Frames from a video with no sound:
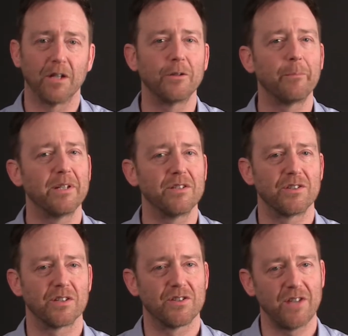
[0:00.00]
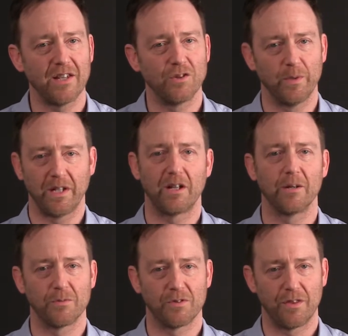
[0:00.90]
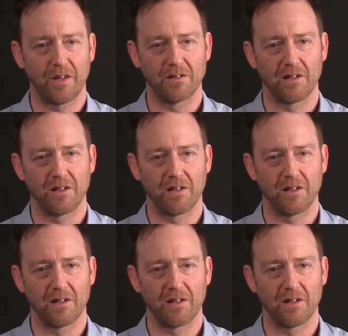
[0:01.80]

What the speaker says: underpins success when it comes to things